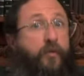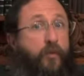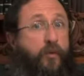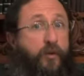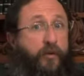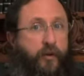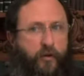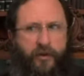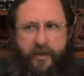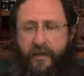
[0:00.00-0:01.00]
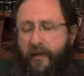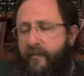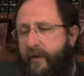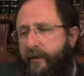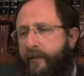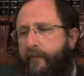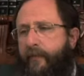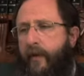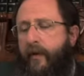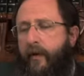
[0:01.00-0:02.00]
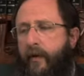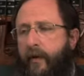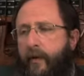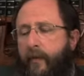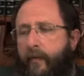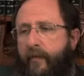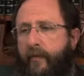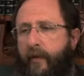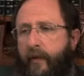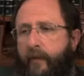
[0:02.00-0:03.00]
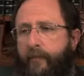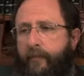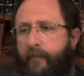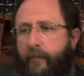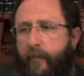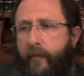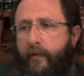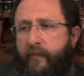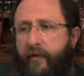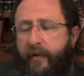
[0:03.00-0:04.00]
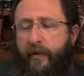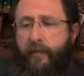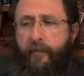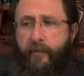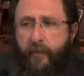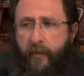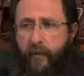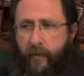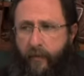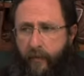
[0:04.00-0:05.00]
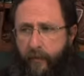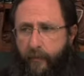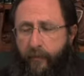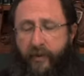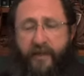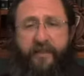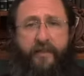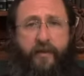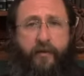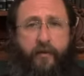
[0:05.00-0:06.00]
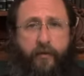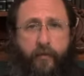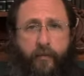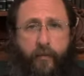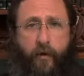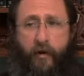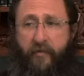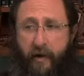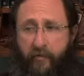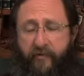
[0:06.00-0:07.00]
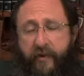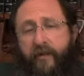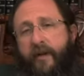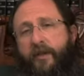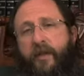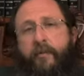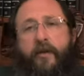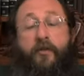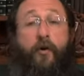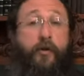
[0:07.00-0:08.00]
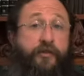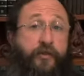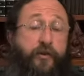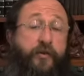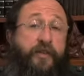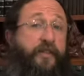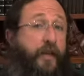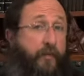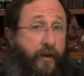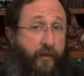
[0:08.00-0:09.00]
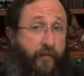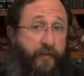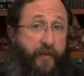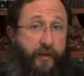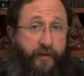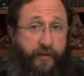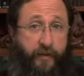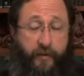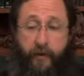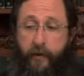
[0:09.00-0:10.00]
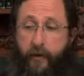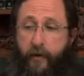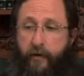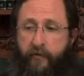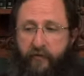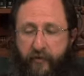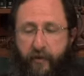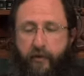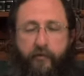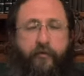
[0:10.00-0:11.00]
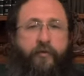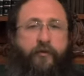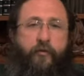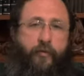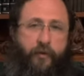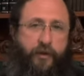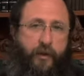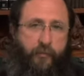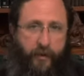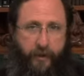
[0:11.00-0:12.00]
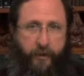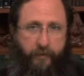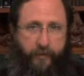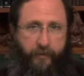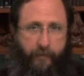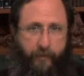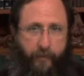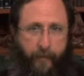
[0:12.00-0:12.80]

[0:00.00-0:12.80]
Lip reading: of the world, the oldest elements, the very blessing of our faith in Hashem, is also the same element that is the vehicle for retribution and punishments.